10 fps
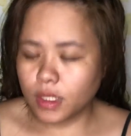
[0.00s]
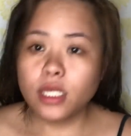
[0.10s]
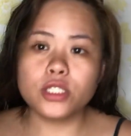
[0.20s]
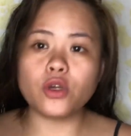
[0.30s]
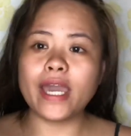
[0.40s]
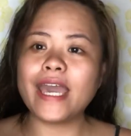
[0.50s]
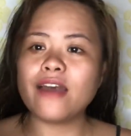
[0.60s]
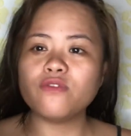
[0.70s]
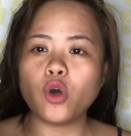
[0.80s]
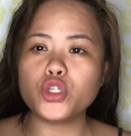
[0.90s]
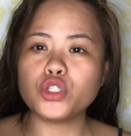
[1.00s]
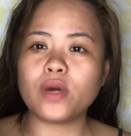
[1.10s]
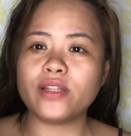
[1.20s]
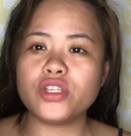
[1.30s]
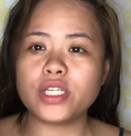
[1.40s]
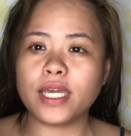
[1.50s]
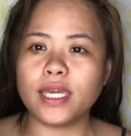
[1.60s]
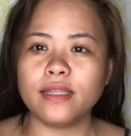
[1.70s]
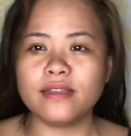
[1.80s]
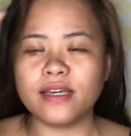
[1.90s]
So, I have also a
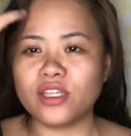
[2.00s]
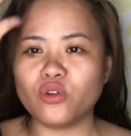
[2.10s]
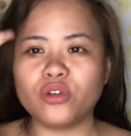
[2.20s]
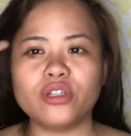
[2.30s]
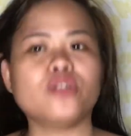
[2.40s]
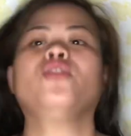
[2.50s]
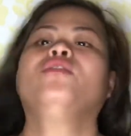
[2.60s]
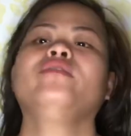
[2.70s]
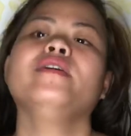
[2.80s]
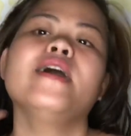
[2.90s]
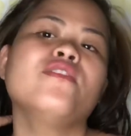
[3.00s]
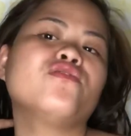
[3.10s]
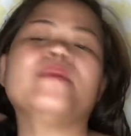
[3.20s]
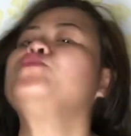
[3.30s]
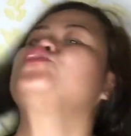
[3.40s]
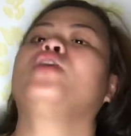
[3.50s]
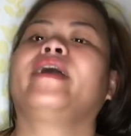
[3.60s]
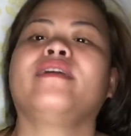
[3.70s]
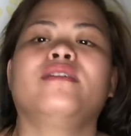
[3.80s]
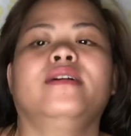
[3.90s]
jade na in-order ko from
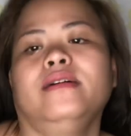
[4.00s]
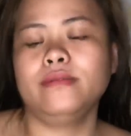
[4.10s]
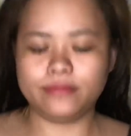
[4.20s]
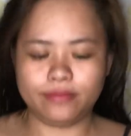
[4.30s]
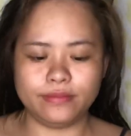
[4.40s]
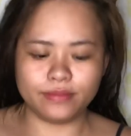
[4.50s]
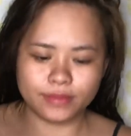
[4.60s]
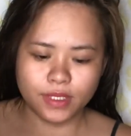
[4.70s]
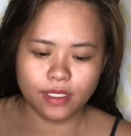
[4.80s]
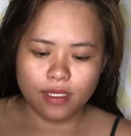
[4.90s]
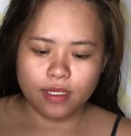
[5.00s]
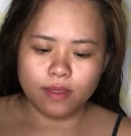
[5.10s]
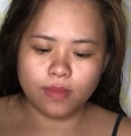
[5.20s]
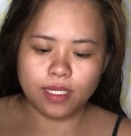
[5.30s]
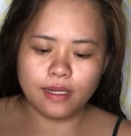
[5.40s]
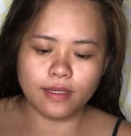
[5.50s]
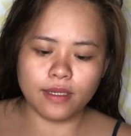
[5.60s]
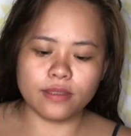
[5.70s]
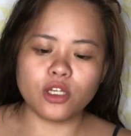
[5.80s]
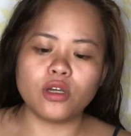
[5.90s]
China. Maglalagay
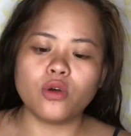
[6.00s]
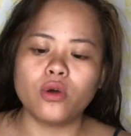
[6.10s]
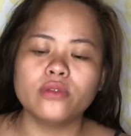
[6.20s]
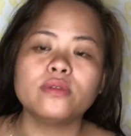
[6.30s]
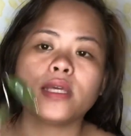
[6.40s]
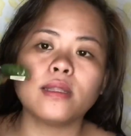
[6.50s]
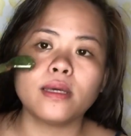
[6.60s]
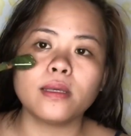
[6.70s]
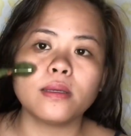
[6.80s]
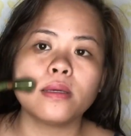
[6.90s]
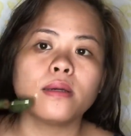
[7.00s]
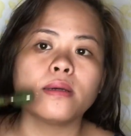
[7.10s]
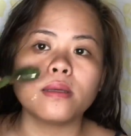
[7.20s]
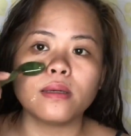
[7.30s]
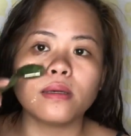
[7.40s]
lang ng konti dye. Ayan.